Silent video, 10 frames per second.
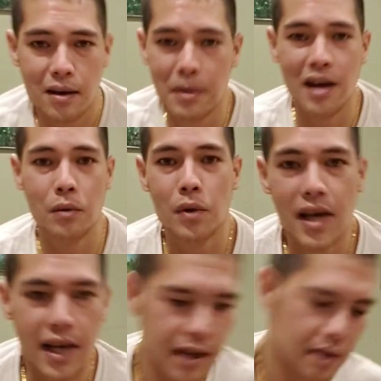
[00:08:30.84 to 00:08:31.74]
of my
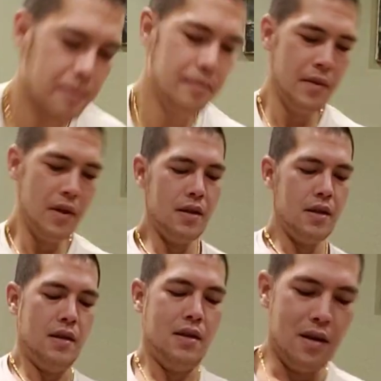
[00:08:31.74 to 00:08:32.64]
way,
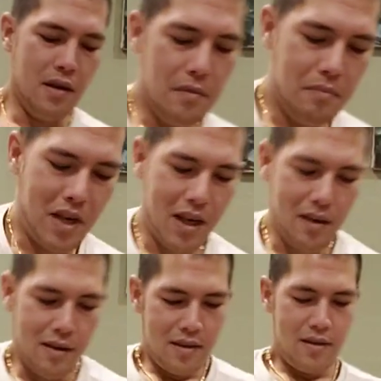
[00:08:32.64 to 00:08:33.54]

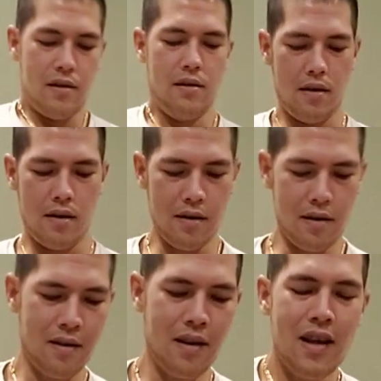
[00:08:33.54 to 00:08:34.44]
because
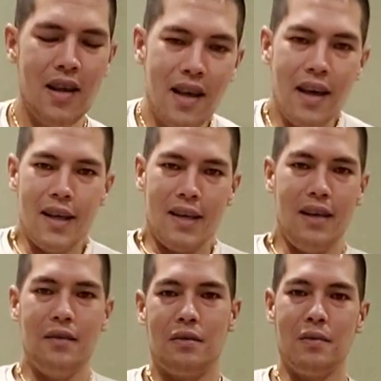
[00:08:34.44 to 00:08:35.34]

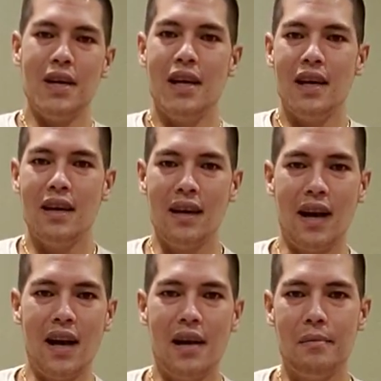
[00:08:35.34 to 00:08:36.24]
either way,
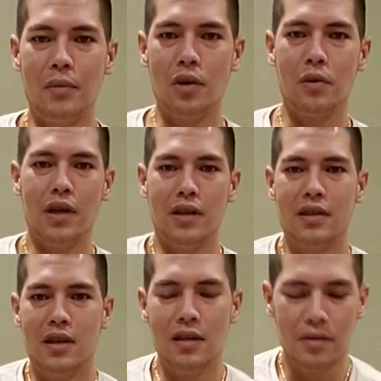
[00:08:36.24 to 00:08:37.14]
I am going to
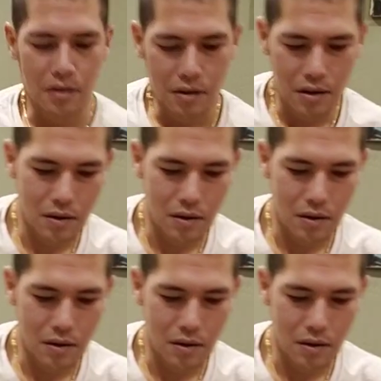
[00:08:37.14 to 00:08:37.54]
either